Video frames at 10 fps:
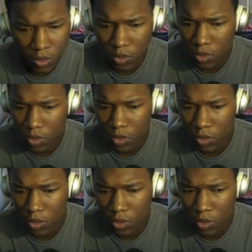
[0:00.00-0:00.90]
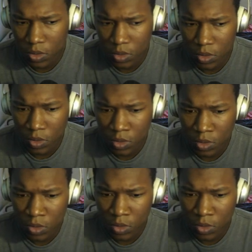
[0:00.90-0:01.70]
[no speech]